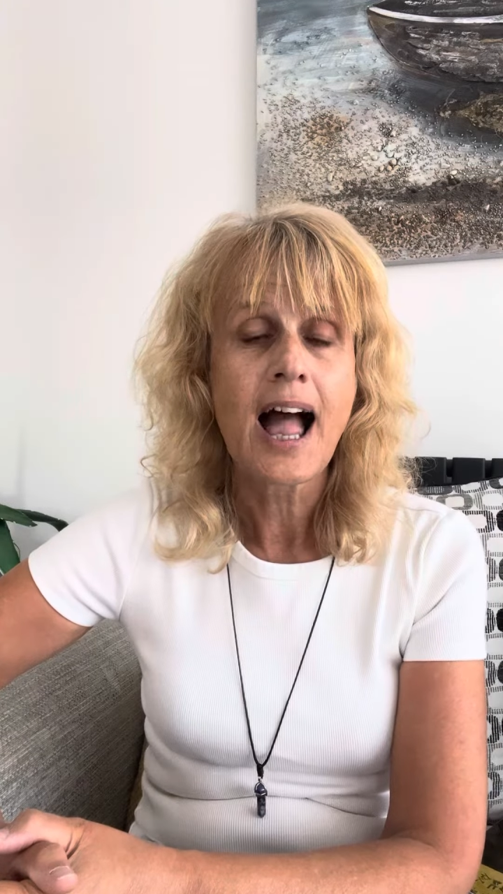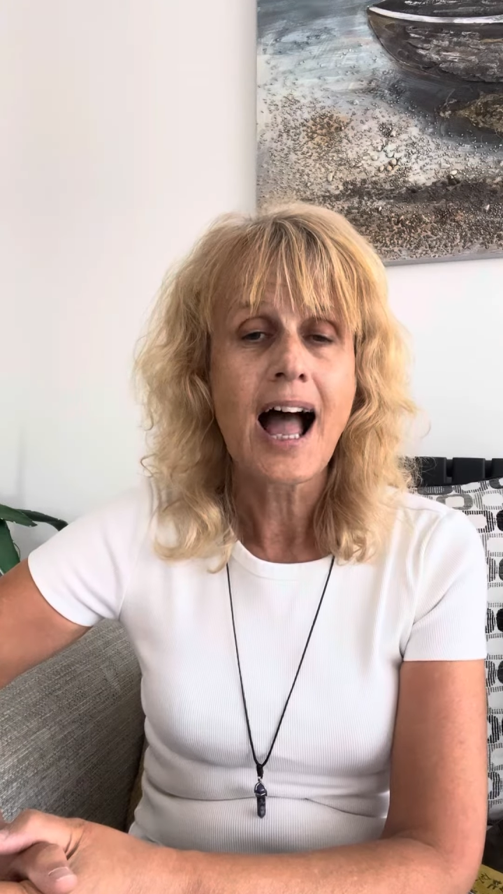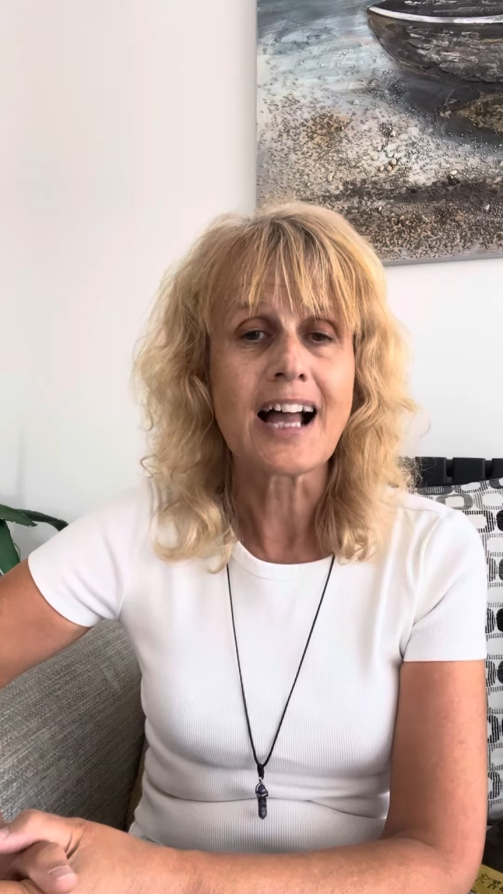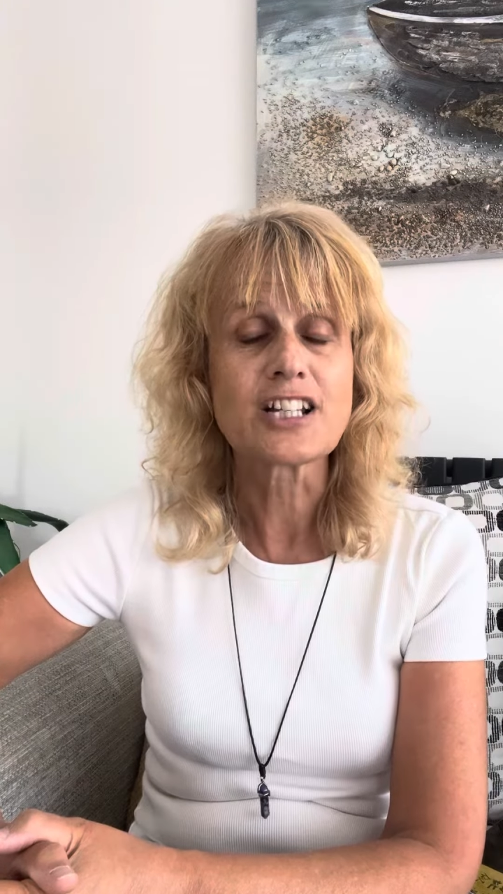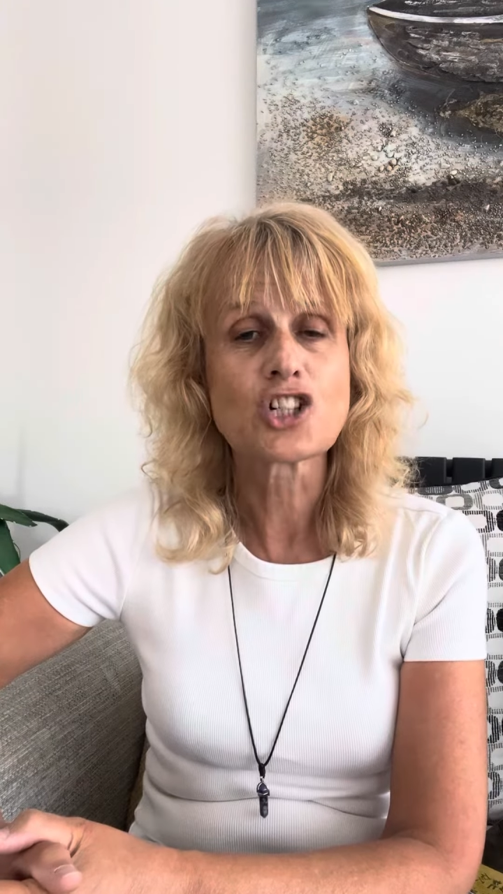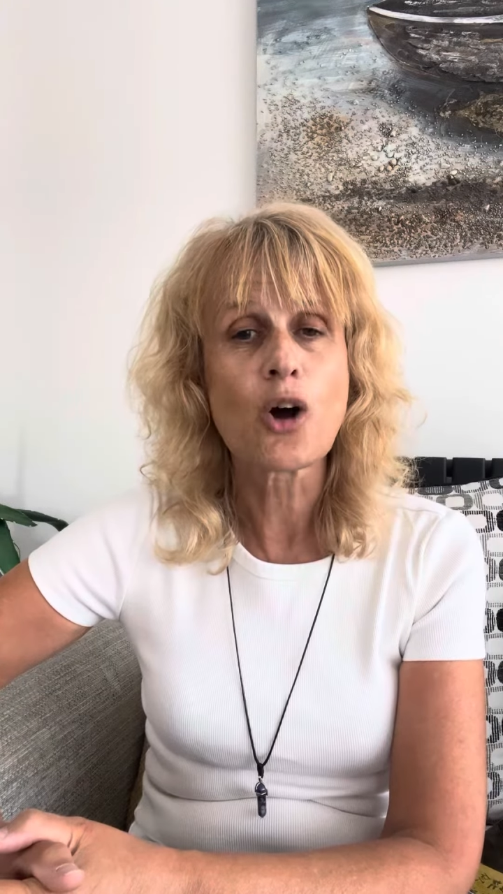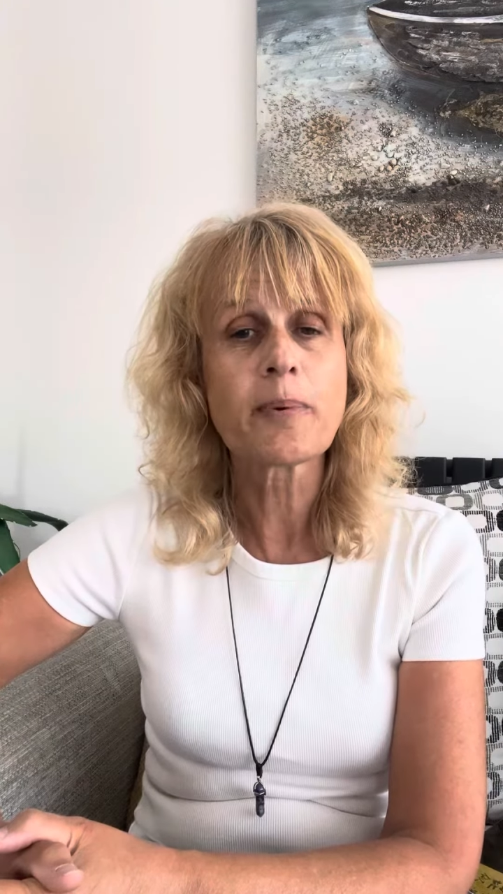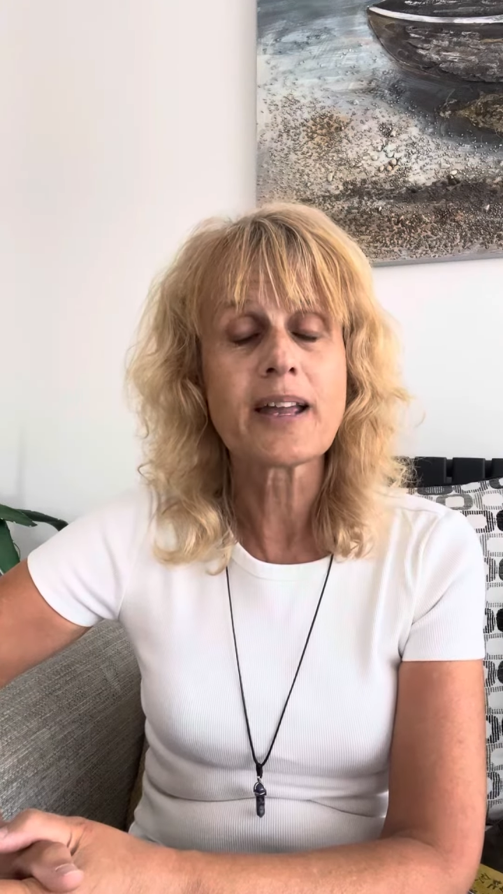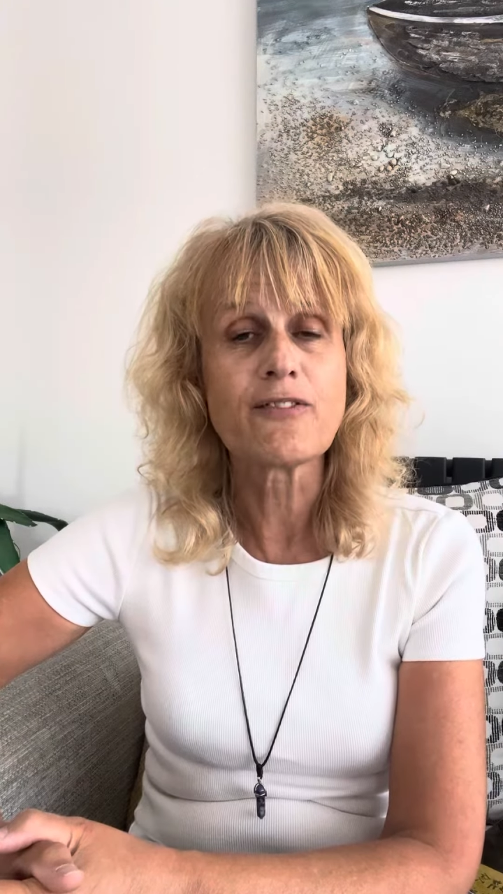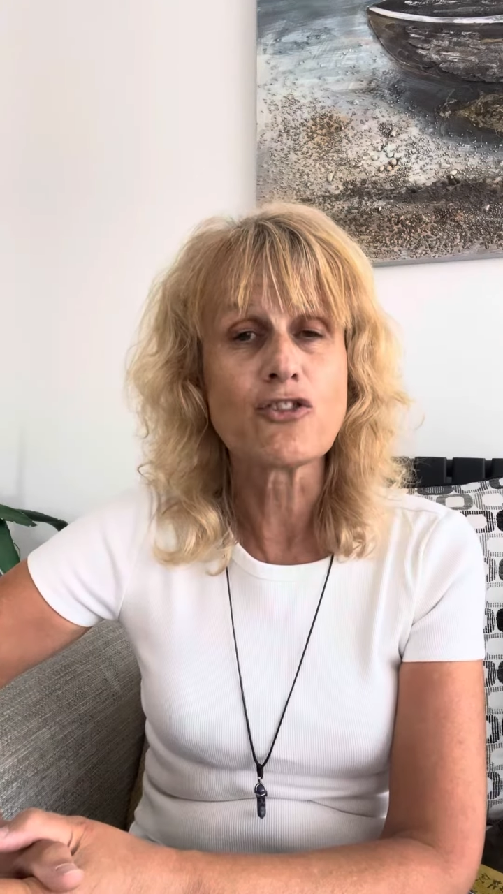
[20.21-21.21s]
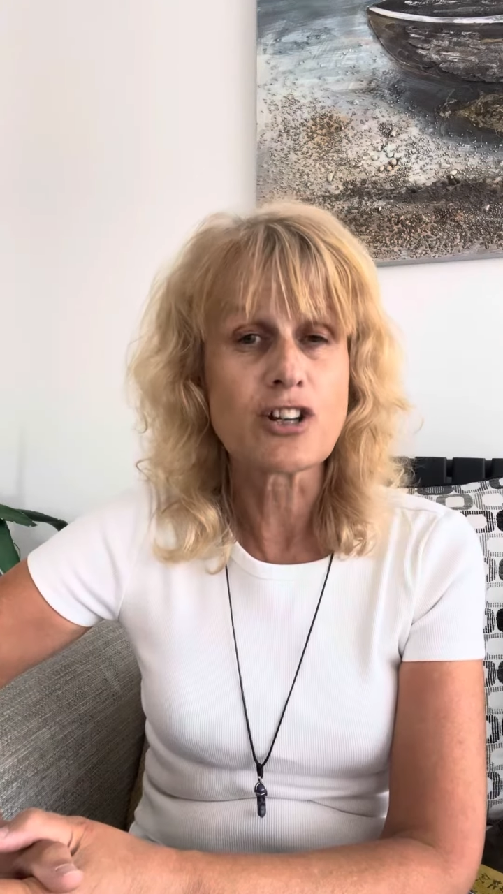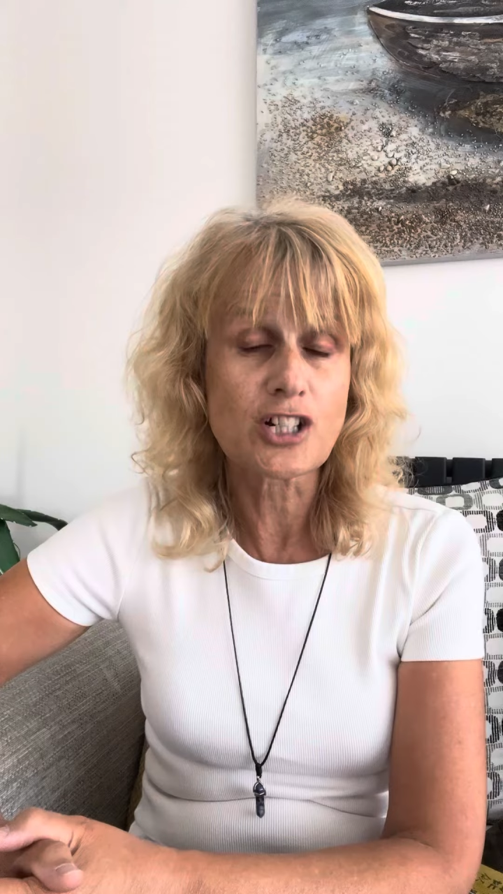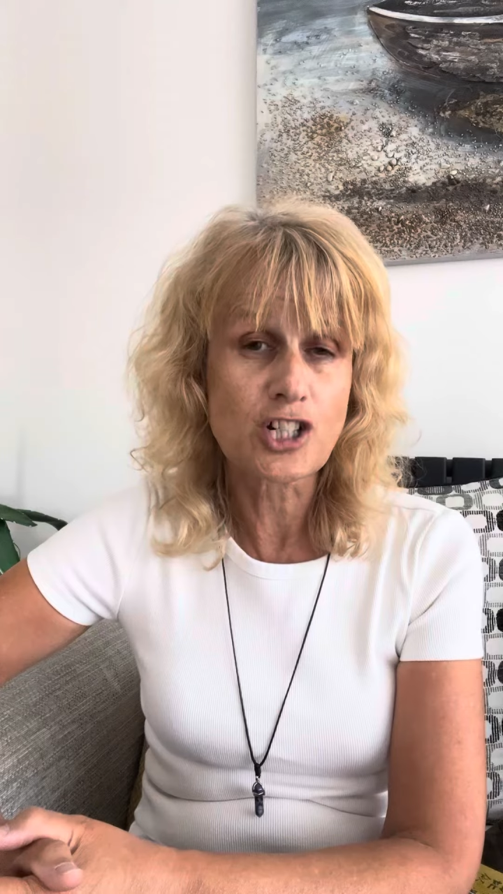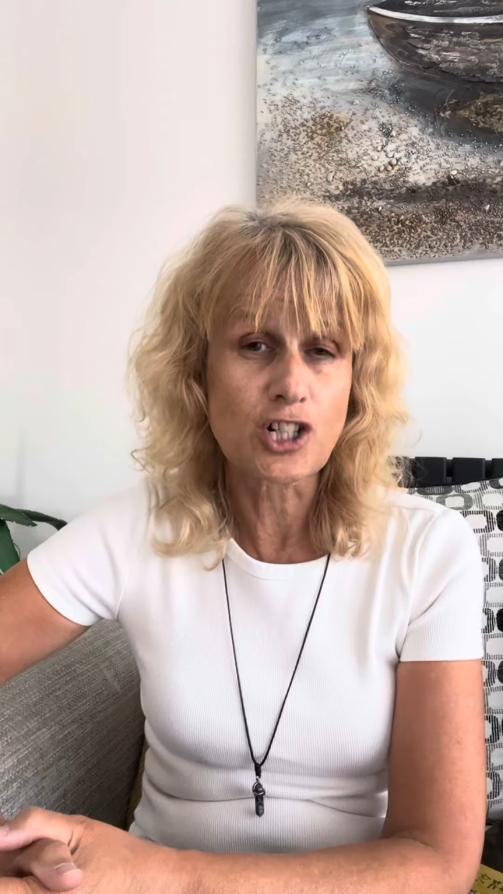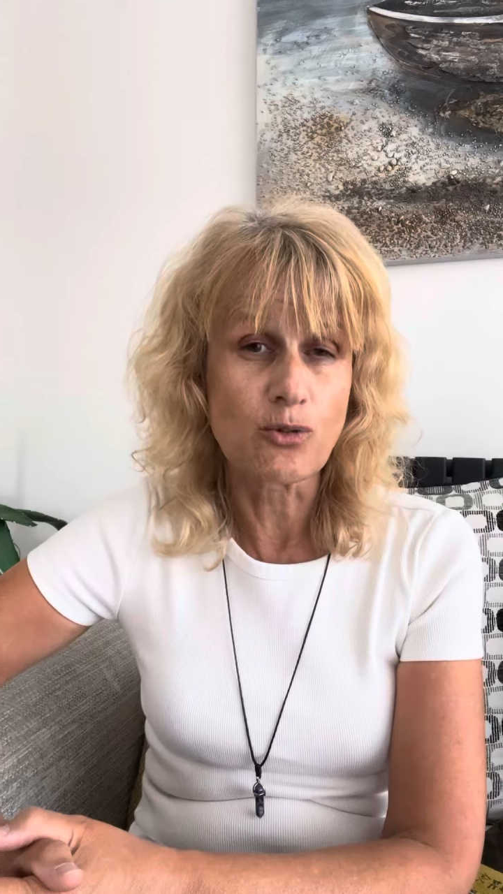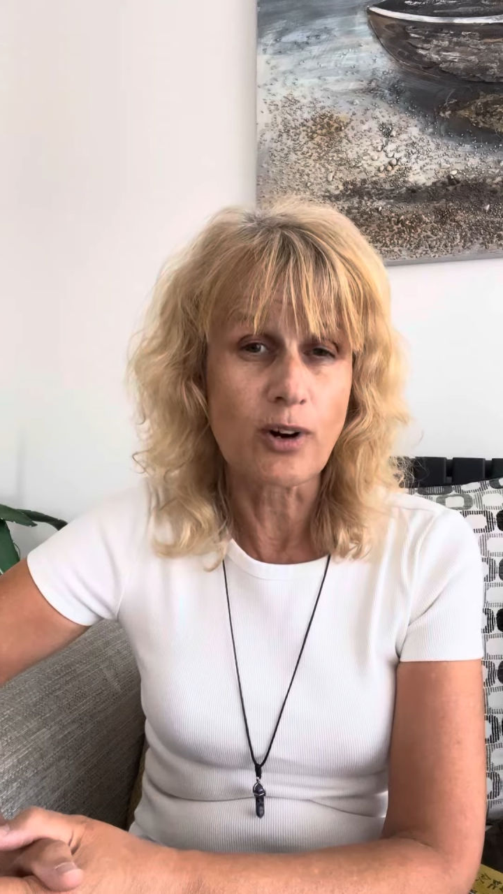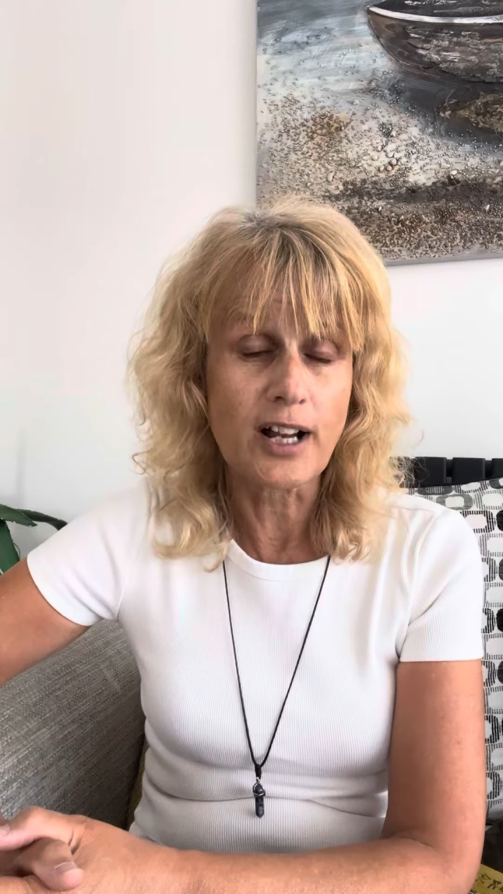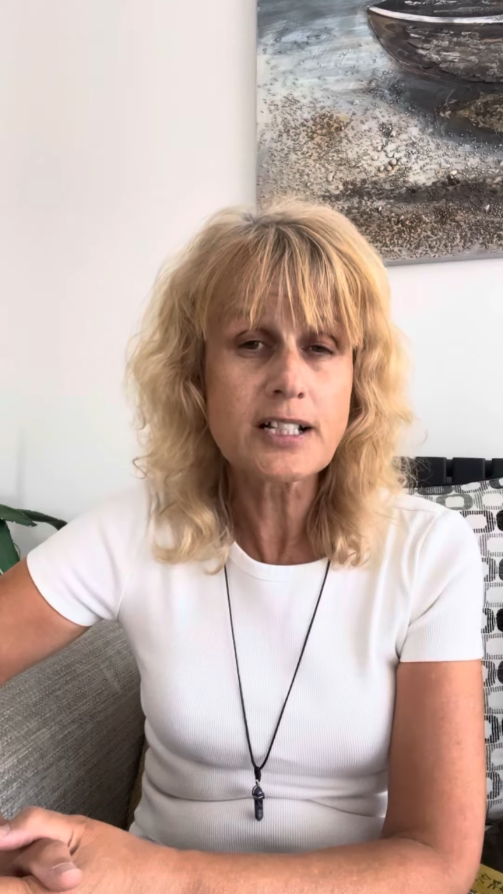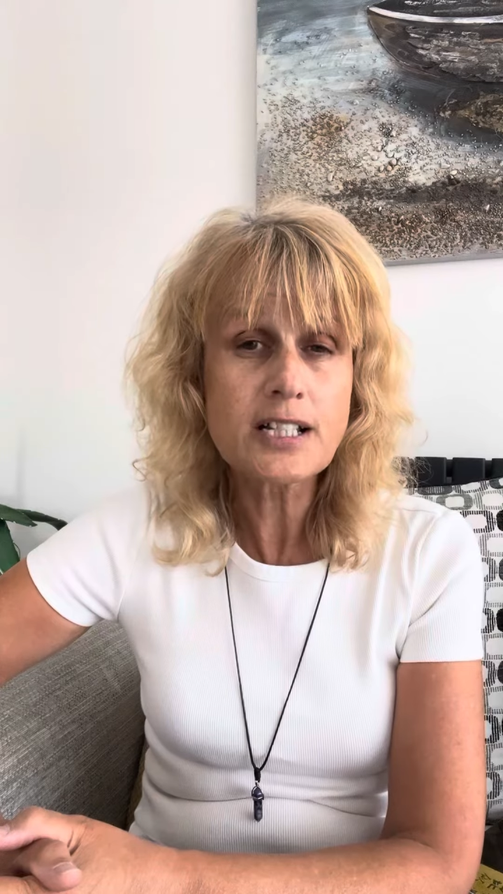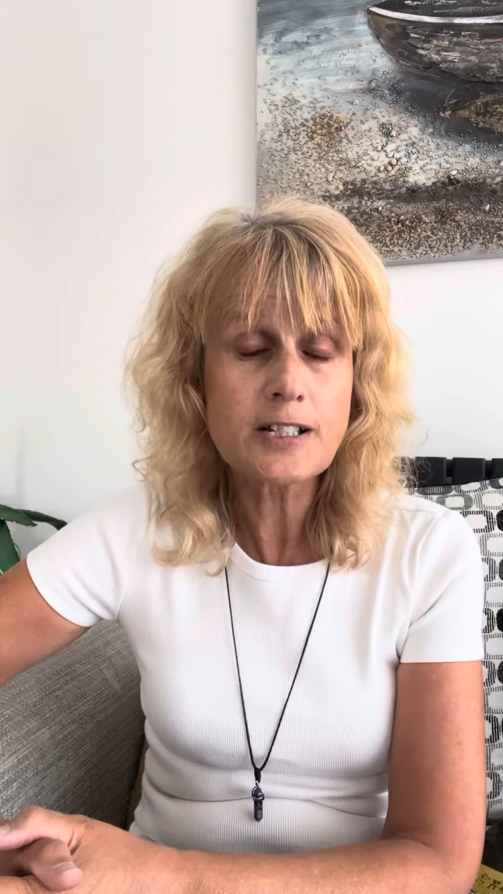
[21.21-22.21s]
I stopped giving
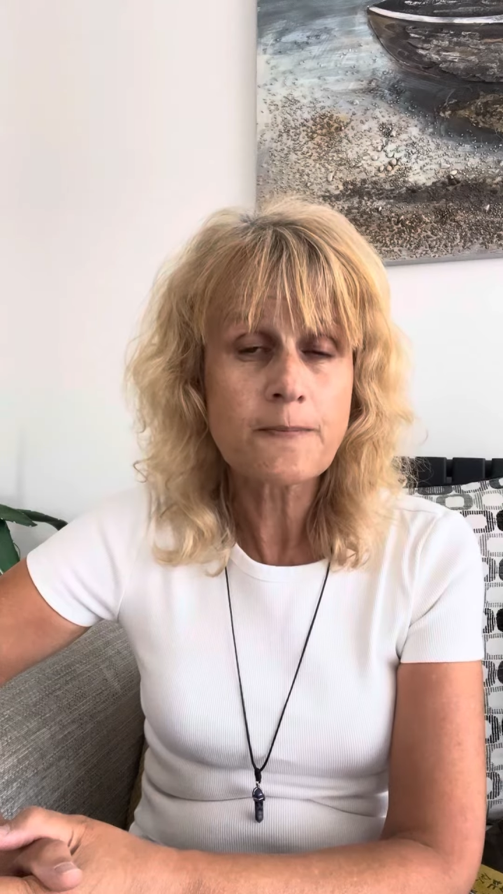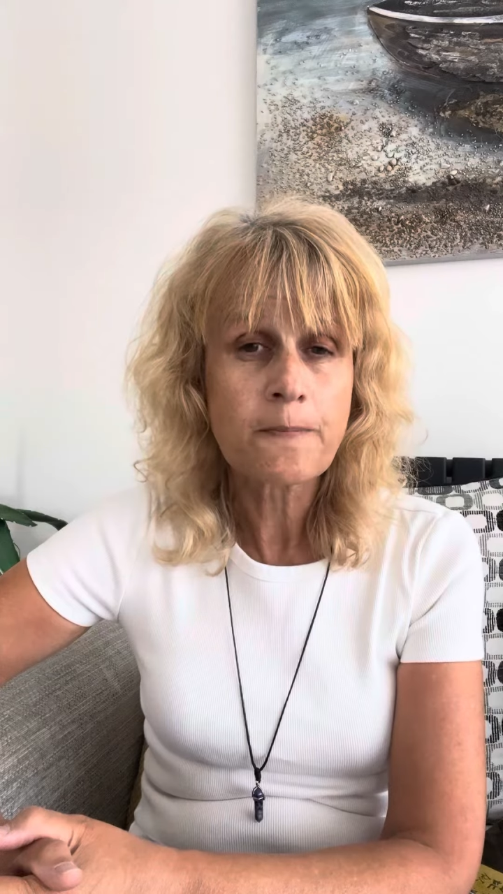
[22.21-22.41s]
reassurance.